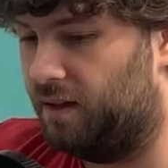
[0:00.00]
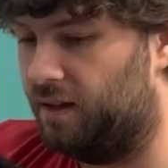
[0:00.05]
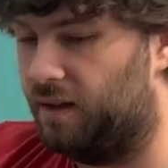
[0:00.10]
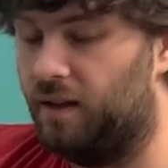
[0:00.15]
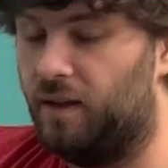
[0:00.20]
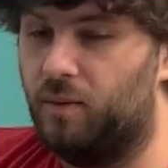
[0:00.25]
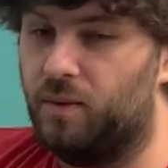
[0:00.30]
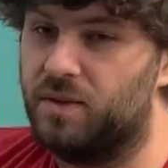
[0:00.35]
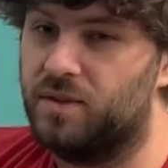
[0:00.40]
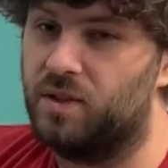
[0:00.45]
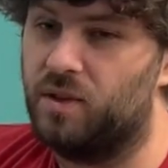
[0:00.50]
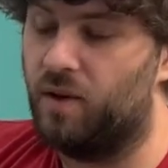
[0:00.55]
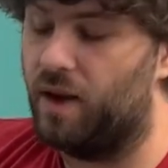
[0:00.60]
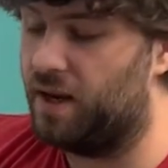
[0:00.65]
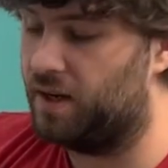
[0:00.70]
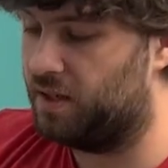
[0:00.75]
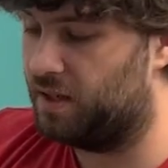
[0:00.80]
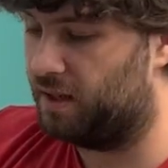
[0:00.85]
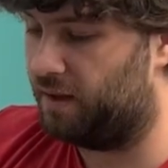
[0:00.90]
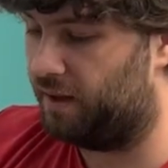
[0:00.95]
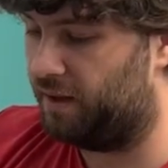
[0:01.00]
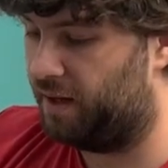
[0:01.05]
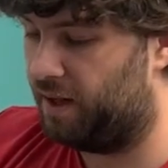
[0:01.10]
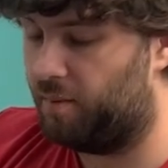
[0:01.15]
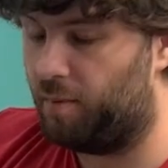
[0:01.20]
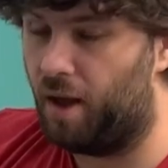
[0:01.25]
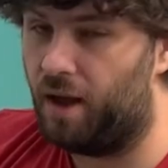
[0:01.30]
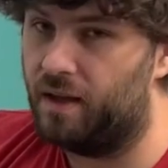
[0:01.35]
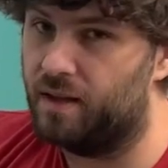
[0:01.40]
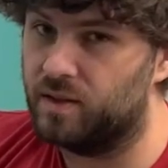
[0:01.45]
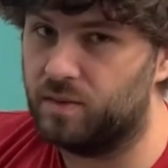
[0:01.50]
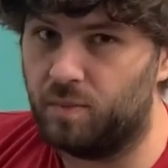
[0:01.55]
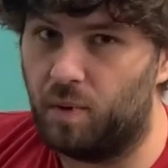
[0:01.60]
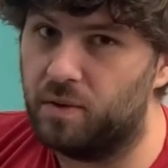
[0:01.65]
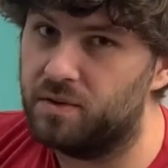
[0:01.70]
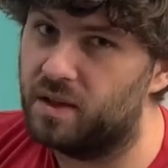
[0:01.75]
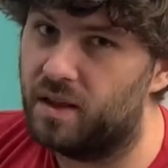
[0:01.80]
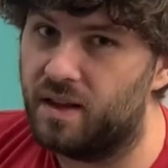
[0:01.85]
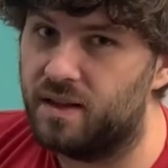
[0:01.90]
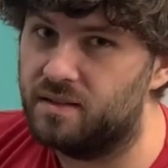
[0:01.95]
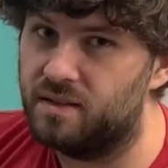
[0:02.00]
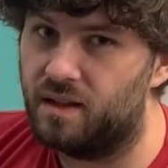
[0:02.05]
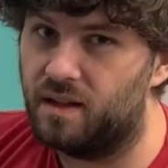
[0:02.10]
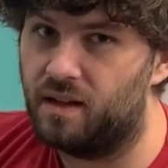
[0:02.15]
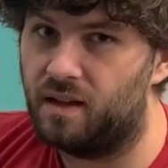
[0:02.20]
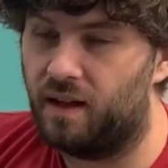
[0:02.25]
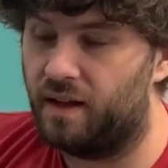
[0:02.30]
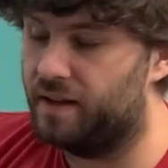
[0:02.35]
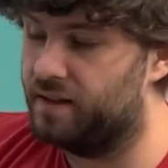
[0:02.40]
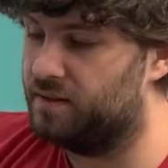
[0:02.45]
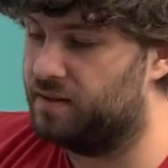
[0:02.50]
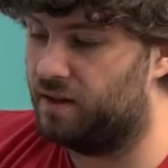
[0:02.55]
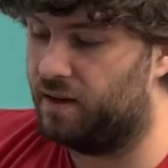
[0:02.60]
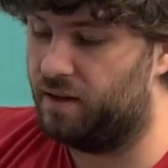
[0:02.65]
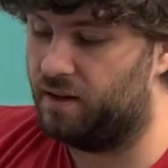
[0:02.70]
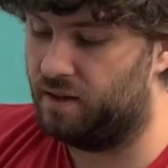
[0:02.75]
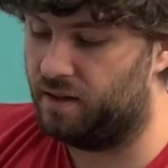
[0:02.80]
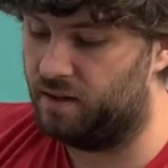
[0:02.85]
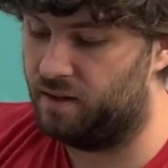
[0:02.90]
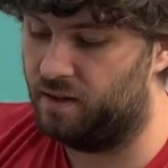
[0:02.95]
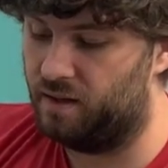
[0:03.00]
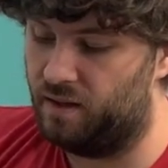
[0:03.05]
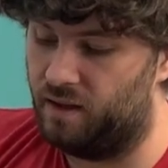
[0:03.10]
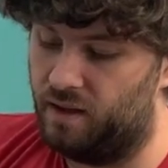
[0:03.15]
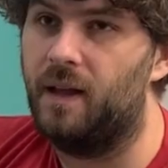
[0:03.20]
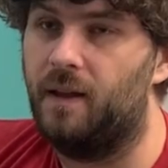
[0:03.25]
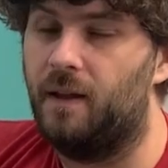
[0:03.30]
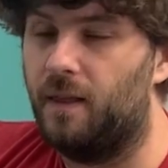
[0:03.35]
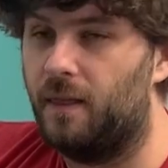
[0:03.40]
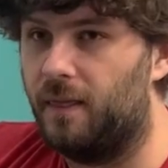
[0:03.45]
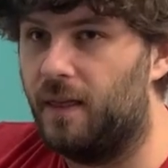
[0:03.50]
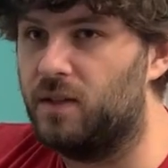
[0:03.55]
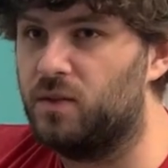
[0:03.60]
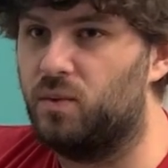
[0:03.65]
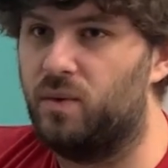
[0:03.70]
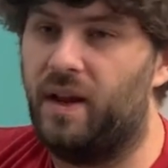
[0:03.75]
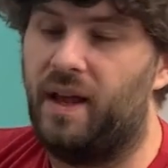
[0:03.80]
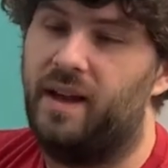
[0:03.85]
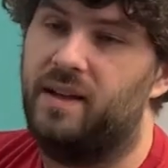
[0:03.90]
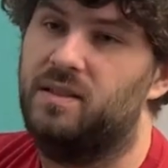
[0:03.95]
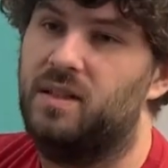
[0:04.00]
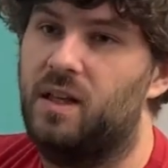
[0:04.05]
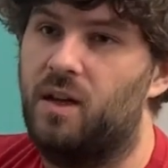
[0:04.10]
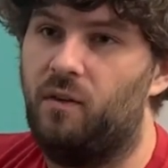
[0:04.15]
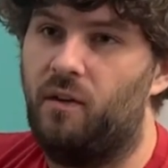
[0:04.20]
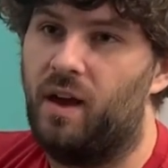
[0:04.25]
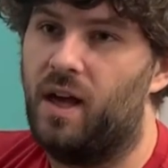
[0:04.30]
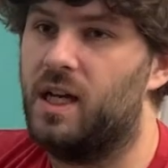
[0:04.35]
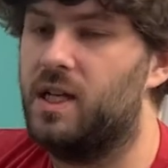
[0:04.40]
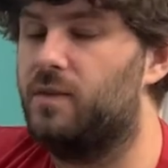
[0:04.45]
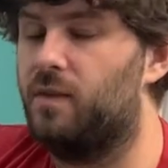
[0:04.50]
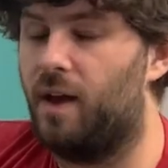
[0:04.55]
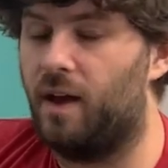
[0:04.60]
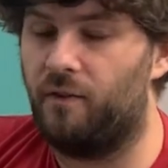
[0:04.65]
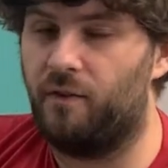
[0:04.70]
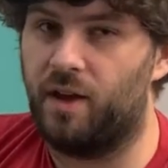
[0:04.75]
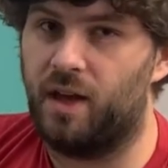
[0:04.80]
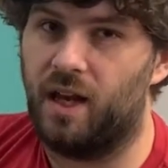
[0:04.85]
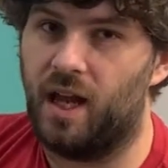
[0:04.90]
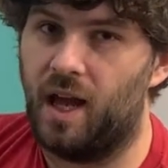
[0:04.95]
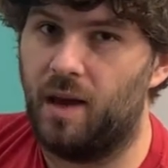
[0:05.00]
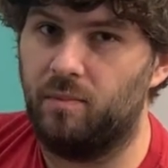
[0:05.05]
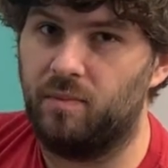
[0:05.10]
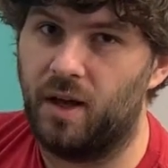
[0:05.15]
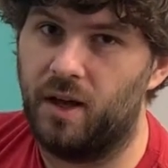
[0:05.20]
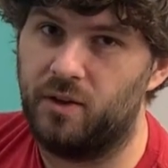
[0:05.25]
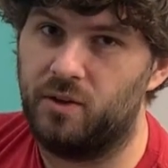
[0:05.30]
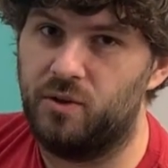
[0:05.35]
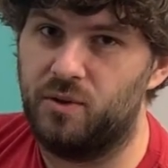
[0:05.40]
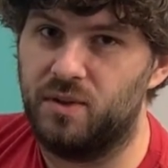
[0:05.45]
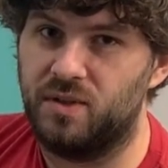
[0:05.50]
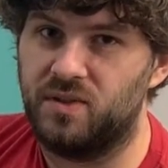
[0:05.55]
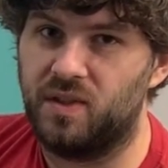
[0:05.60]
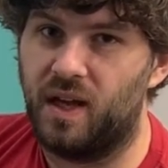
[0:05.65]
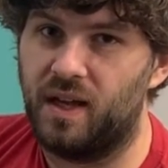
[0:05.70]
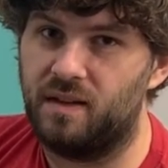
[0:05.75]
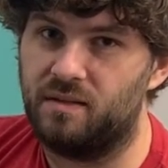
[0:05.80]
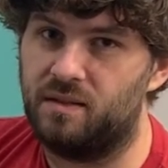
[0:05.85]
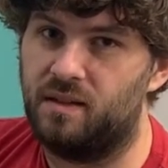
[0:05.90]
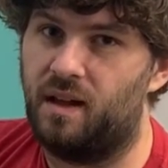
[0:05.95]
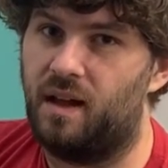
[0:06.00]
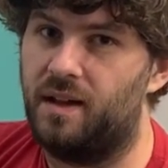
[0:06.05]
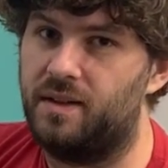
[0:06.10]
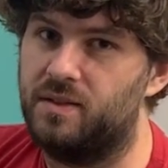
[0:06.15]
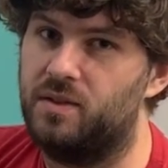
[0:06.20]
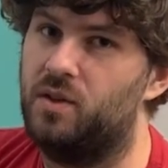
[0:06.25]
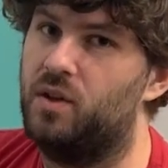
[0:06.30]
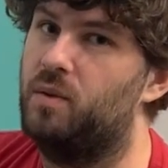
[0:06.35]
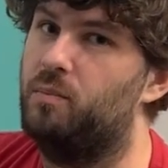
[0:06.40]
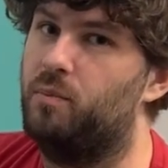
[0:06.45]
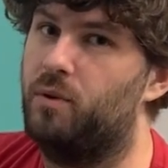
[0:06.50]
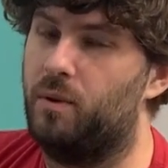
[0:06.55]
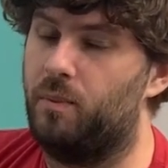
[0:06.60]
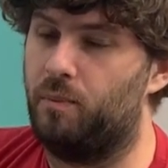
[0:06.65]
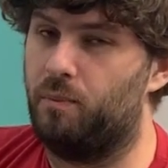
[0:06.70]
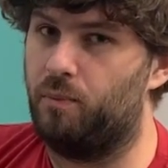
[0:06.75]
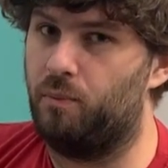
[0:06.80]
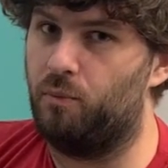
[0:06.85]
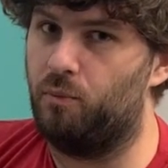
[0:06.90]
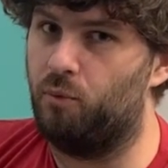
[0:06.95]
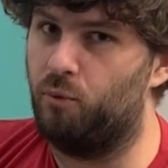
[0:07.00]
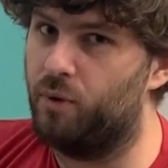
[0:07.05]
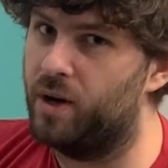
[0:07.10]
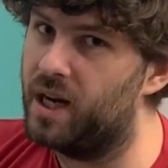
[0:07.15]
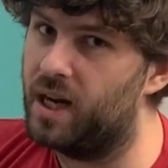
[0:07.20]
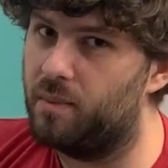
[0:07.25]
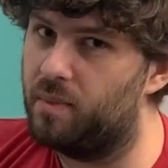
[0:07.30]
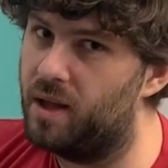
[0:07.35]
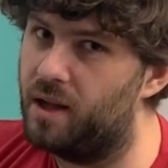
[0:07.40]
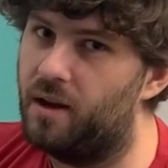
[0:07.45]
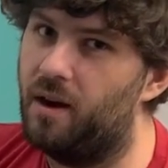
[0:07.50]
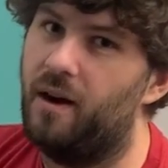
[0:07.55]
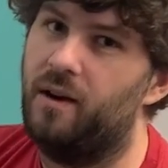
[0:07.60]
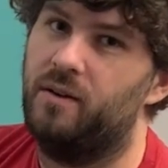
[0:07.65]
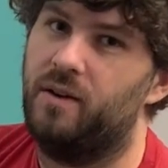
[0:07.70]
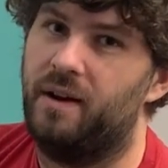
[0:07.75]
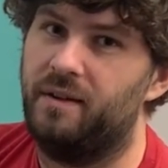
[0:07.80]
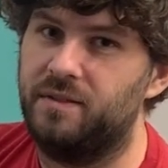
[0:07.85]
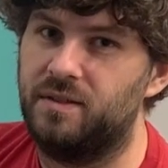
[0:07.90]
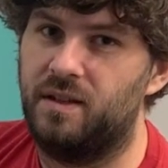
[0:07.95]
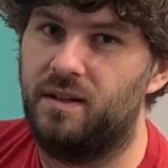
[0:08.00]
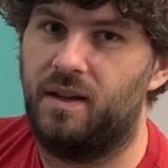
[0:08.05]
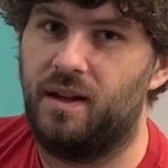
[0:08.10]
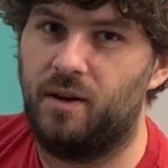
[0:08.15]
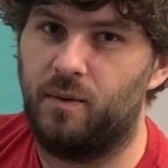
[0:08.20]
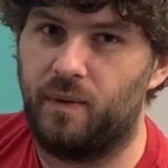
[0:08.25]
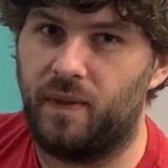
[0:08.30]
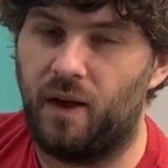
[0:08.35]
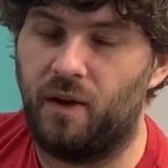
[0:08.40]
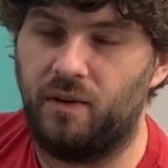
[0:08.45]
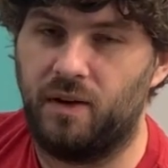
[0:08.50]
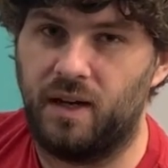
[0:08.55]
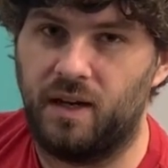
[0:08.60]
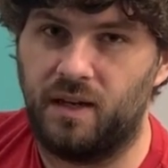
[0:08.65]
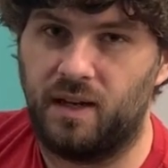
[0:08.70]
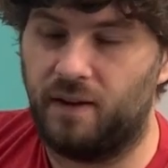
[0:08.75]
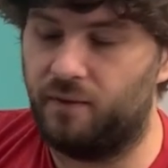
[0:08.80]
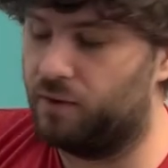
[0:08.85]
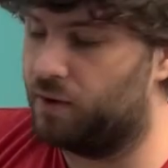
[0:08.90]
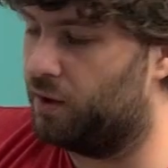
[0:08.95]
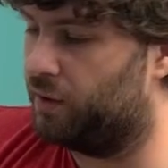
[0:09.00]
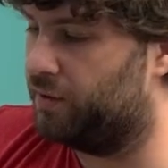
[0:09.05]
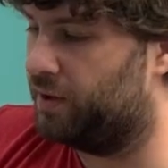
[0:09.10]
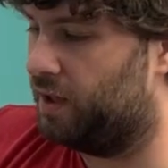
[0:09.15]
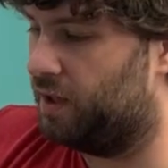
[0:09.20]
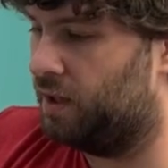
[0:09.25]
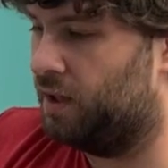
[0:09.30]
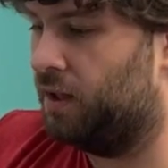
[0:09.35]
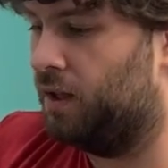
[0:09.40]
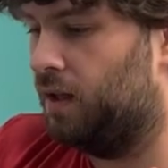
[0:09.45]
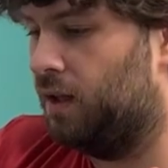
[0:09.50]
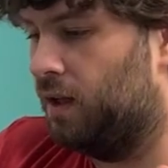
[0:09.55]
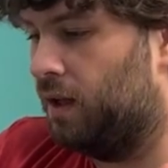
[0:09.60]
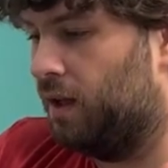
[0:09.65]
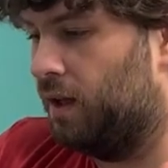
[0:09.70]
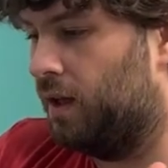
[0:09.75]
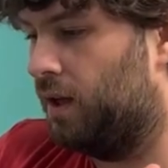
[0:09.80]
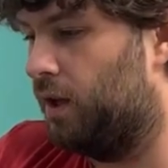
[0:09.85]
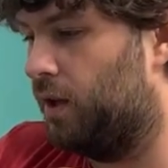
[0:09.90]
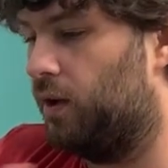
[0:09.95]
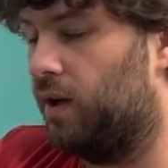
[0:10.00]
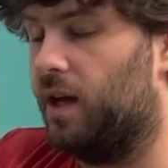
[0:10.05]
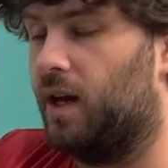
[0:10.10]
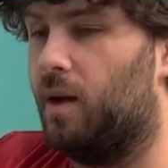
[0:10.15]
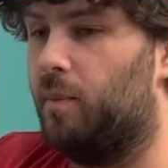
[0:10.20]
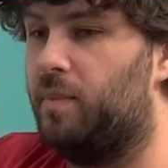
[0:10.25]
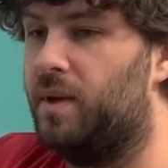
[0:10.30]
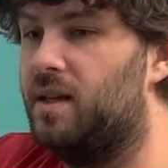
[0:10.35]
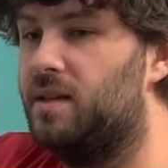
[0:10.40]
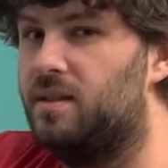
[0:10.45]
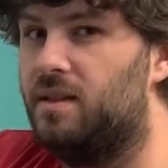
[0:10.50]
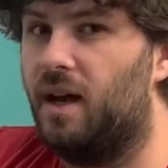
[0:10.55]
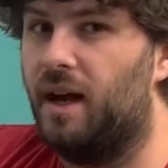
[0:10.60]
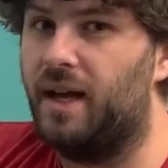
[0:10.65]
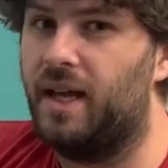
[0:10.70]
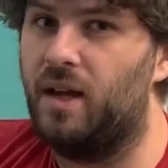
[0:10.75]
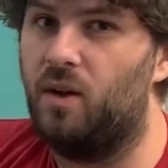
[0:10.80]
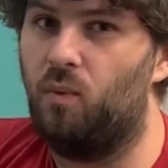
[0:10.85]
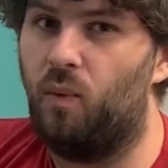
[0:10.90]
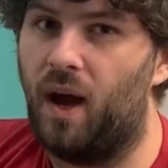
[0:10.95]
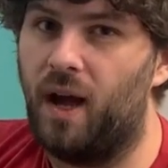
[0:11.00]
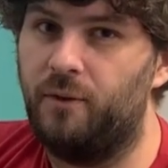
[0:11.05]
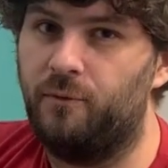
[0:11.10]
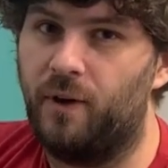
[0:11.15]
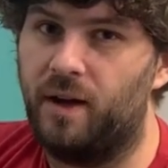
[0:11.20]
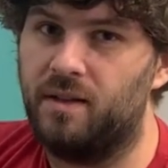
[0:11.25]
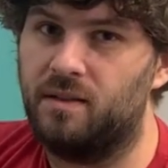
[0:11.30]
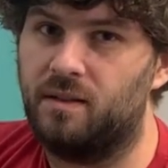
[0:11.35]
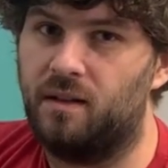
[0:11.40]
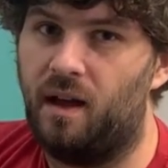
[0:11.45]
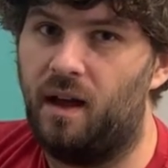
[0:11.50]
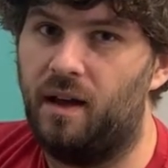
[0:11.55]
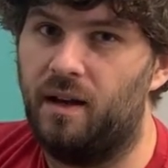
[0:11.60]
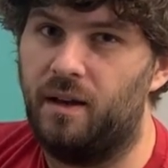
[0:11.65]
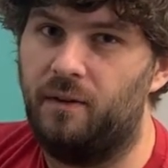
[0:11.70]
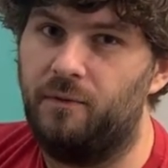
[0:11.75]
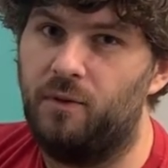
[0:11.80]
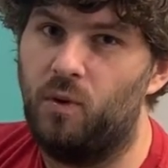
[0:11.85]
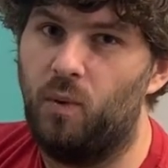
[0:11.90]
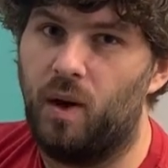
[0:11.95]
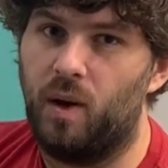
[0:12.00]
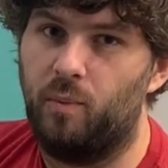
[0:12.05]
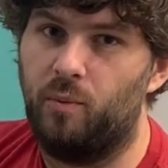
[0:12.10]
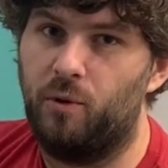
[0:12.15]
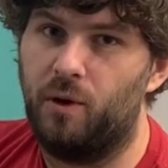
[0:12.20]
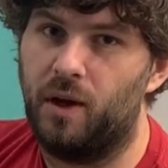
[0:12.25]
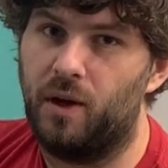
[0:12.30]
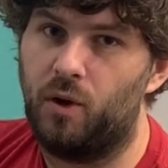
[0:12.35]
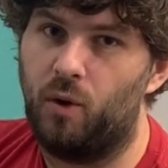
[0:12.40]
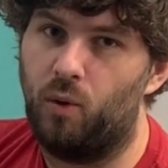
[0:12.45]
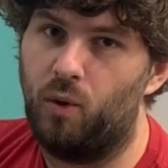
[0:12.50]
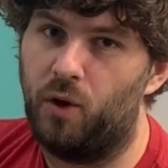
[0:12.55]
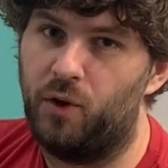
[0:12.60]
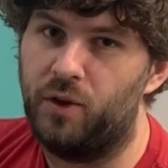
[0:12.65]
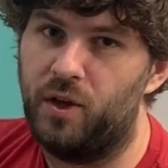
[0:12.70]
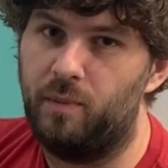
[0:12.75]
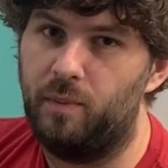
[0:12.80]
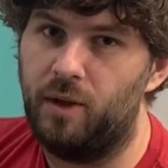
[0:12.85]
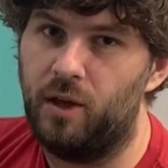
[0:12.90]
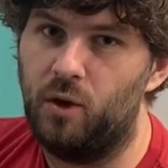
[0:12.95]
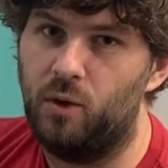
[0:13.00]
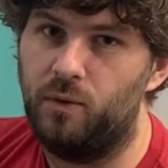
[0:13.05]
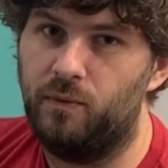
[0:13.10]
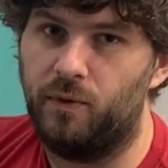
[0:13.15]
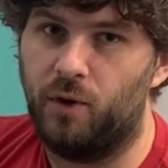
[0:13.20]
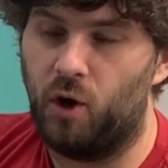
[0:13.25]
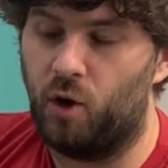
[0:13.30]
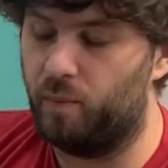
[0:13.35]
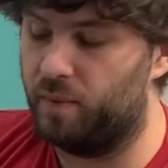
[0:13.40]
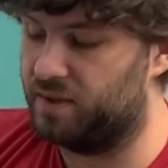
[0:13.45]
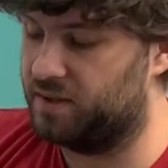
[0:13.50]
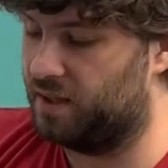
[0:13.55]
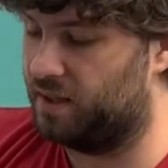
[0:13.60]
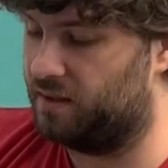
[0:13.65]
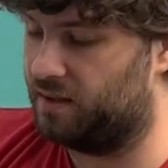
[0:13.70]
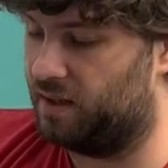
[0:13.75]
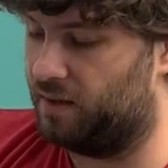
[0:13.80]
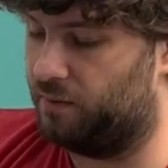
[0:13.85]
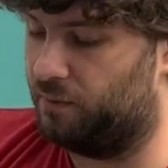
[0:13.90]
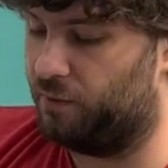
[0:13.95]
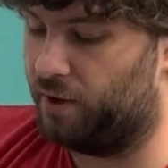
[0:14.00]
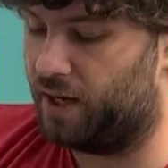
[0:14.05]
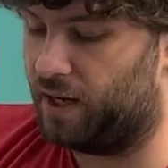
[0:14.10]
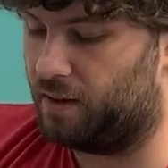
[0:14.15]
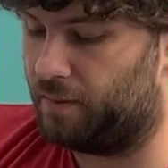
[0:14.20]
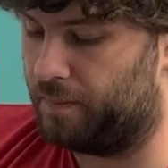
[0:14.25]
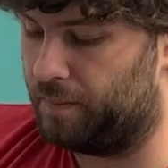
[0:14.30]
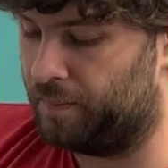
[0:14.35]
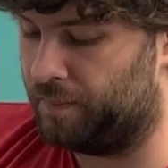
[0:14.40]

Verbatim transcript: It was a great deal on eBay, as most of these thin clients are. This one has the advantage of having an M.2 SATA slot, so you can put pretty big hard drives in there without any difficulty. You get a PCIe Wi-Fi slot if you want to put a Coral TPU for Home Assistant and Frigate.